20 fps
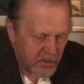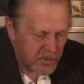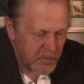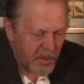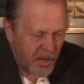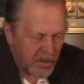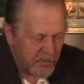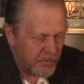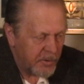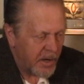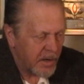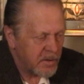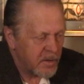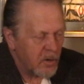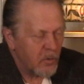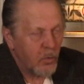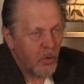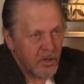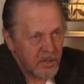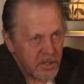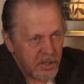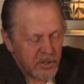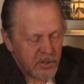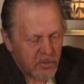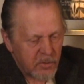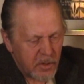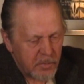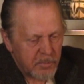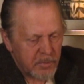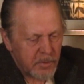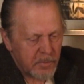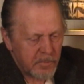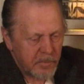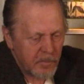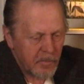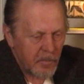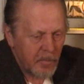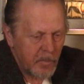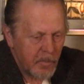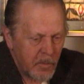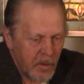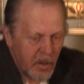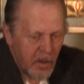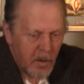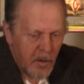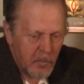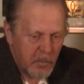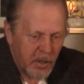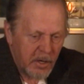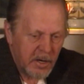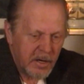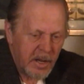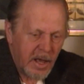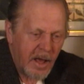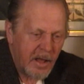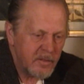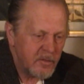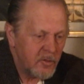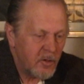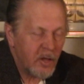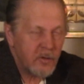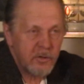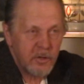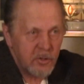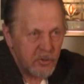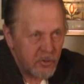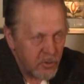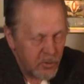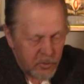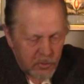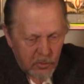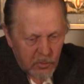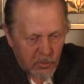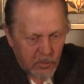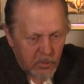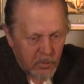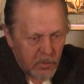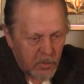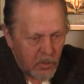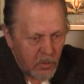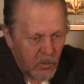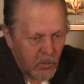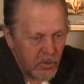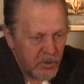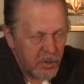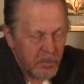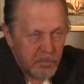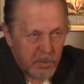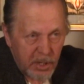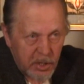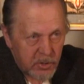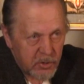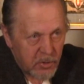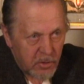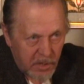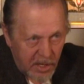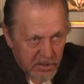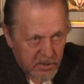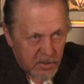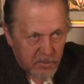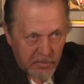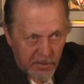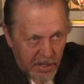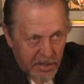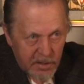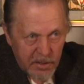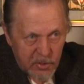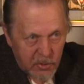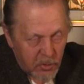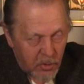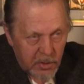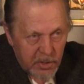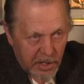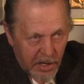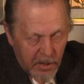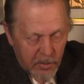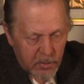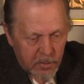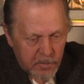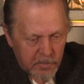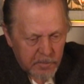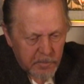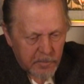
as a matter of fact, there was a script, but it had nothing to do with the picture as it finally turned out.